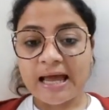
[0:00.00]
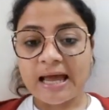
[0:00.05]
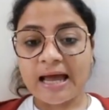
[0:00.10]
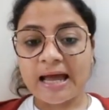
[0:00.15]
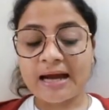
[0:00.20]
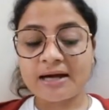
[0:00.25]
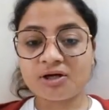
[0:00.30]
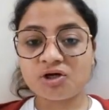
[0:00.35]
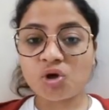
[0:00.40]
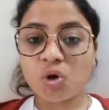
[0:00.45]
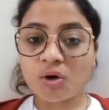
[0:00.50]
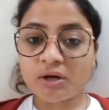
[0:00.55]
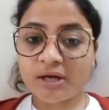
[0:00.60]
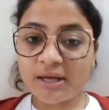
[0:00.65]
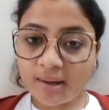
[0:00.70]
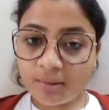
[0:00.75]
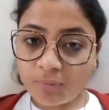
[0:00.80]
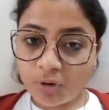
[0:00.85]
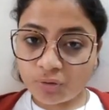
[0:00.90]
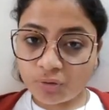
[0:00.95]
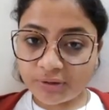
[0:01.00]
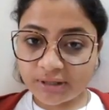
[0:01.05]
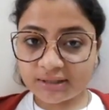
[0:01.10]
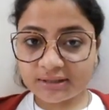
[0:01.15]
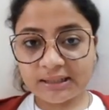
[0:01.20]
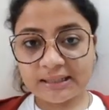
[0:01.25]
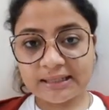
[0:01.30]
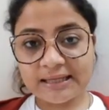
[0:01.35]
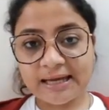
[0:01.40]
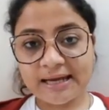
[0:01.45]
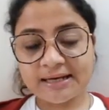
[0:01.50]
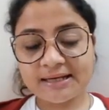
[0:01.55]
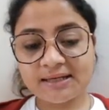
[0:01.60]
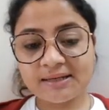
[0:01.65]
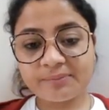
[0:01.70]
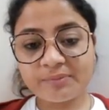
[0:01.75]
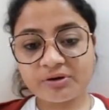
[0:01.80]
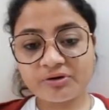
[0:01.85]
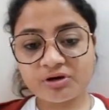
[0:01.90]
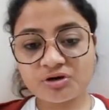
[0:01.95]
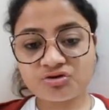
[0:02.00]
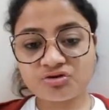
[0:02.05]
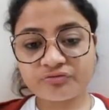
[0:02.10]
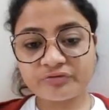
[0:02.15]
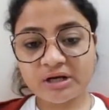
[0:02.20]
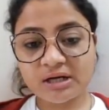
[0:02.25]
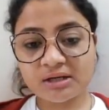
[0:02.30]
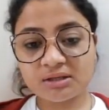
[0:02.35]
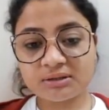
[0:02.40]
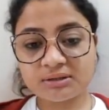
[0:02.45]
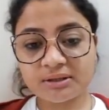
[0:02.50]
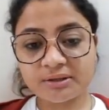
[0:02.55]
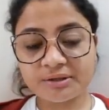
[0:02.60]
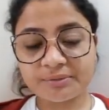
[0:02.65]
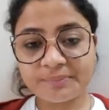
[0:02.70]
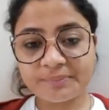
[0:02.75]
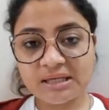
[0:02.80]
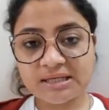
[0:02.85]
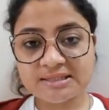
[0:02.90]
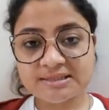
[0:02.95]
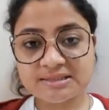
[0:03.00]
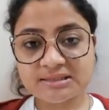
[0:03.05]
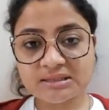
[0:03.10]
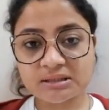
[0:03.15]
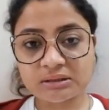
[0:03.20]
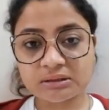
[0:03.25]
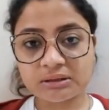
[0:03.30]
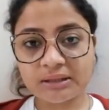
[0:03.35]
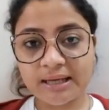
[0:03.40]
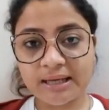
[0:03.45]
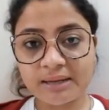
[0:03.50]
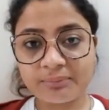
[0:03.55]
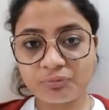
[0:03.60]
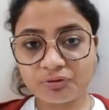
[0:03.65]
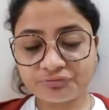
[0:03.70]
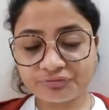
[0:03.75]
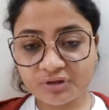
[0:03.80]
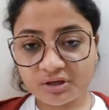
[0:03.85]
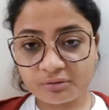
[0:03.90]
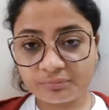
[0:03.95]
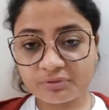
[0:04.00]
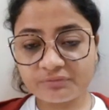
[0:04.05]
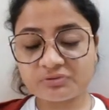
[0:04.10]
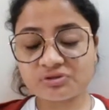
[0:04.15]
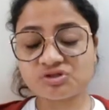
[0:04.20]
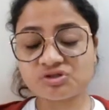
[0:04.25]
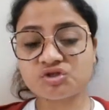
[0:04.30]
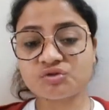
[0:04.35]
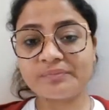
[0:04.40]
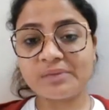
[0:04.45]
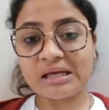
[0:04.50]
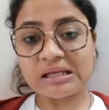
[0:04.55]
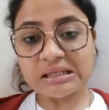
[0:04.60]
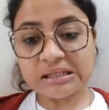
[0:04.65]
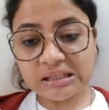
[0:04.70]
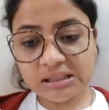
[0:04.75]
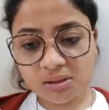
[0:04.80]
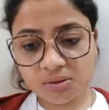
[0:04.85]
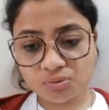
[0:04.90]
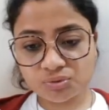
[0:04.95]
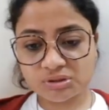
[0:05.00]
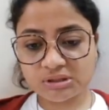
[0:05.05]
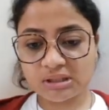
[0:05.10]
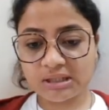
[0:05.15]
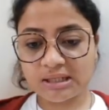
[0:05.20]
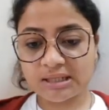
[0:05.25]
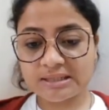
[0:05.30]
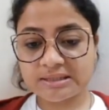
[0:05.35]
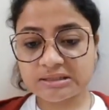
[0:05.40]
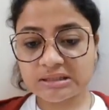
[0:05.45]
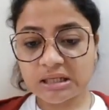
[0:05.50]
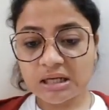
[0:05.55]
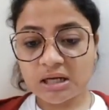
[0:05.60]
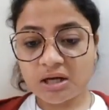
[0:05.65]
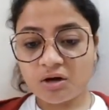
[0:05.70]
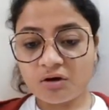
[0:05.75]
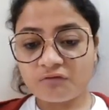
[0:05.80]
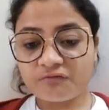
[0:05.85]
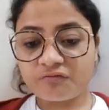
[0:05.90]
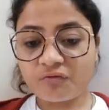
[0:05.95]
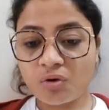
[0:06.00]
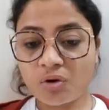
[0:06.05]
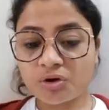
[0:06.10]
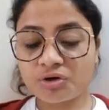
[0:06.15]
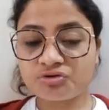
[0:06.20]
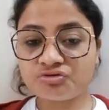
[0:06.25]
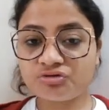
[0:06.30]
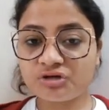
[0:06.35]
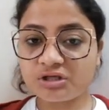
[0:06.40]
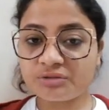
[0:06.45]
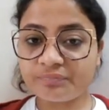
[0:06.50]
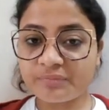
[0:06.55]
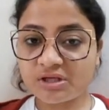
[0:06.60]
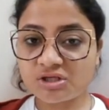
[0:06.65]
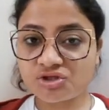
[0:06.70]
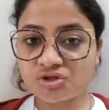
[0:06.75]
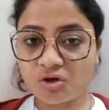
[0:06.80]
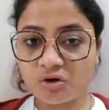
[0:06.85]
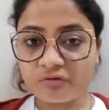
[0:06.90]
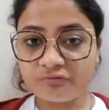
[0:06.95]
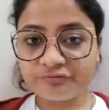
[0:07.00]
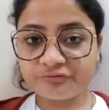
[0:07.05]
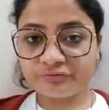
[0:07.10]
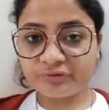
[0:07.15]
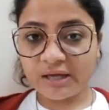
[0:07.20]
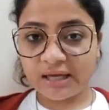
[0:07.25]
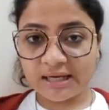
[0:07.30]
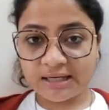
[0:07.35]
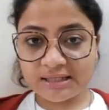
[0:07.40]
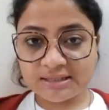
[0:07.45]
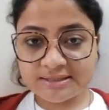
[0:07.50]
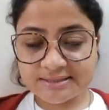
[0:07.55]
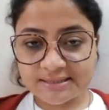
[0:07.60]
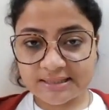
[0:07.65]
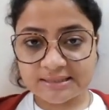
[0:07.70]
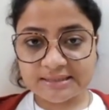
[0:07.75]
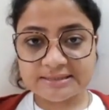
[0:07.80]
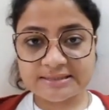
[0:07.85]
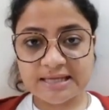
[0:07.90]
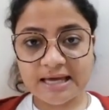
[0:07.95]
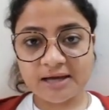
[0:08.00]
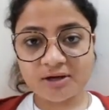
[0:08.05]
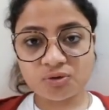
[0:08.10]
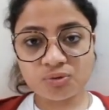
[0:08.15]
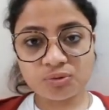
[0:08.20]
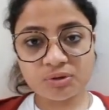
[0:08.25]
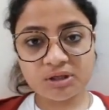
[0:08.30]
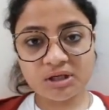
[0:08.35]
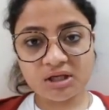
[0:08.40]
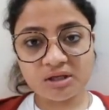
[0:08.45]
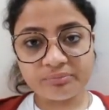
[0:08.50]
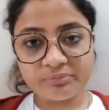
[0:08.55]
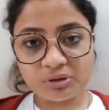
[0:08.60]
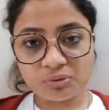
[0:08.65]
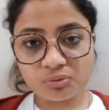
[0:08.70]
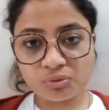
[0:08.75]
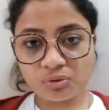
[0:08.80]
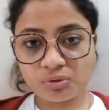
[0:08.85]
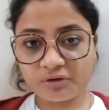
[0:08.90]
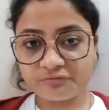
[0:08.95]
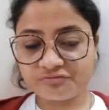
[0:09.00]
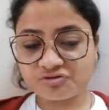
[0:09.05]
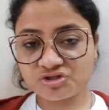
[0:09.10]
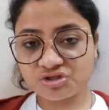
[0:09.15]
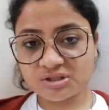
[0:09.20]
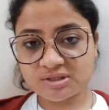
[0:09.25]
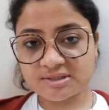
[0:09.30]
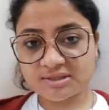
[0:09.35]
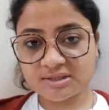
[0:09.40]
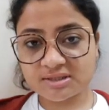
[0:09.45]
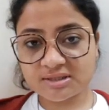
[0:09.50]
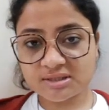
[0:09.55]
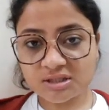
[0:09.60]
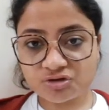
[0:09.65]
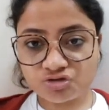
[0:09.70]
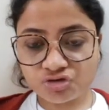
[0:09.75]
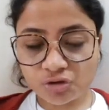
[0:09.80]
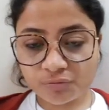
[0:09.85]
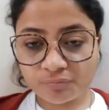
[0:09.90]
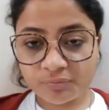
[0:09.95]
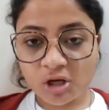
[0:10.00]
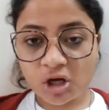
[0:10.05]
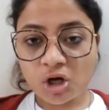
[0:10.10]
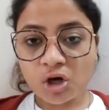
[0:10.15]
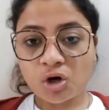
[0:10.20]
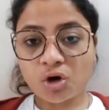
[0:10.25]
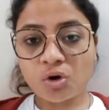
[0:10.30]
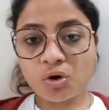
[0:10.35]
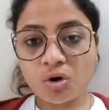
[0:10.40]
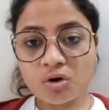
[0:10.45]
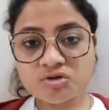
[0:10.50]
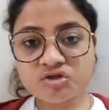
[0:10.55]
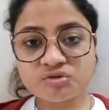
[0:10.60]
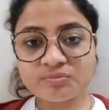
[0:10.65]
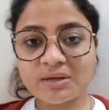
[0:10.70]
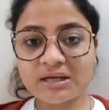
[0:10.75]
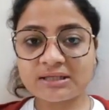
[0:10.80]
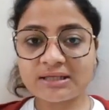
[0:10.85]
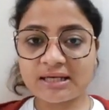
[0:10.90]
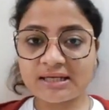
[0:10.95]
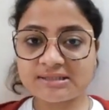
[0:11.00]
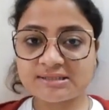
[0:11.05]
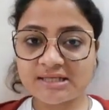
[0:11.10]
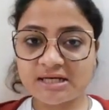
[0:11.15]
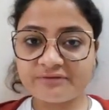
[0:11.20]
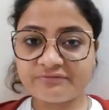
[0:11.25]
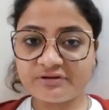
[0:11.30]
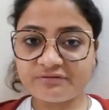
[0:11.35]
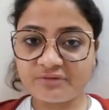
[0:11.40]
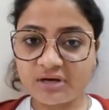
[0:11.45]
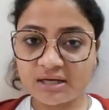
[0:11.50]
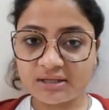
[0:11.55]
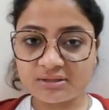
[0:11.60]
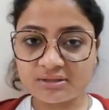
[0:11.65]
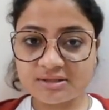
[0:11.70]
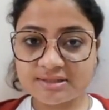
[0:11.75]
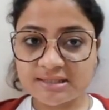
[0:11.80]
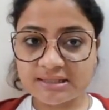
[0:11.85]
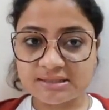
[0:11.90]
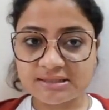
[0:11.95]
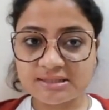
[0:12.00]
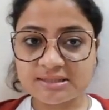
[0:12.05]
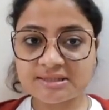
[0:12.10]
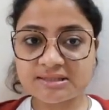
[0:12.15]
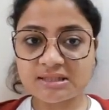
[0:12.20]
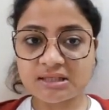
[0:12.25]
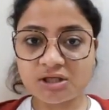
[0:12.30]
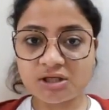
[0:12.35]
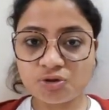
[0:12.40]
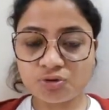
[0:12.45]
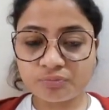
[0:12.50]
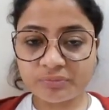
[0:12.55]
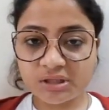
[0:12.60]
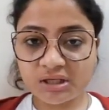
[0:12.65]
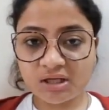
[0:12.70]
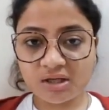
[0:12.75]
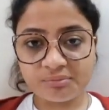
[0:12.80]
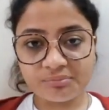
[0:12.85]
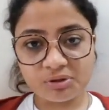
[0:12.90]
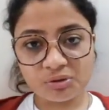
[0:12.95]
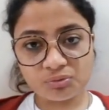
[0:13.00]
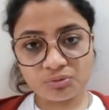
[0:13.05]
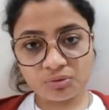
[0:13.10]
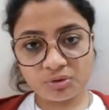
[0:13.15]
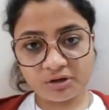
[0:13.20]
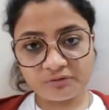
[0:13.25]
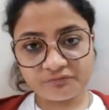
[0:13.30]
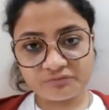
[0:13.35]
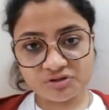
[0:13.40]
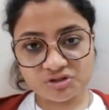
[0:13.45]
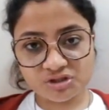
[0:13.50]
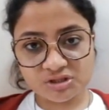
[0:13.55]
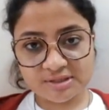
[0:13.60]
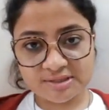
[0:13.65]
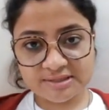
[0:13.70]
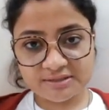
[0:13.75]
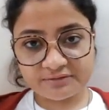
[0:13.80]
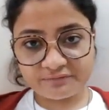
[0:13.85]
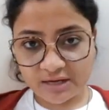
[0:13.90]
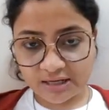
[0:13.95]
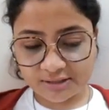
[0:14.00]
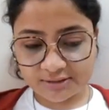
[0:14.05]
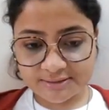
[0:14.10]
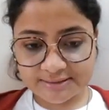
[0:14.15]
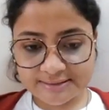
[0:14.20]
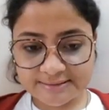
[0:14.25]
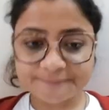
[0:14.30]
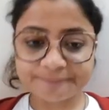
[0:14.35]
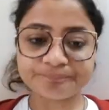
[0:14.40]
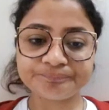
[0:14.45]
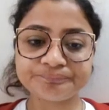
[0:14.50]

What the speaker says: And talking about ART, antiretroviral therapy is a type of therapy which is mainly utilized for treatment of AIDS, that is acquired immunodeficiency syndrome caused by HIV virus, that is human immunodeficiency virus.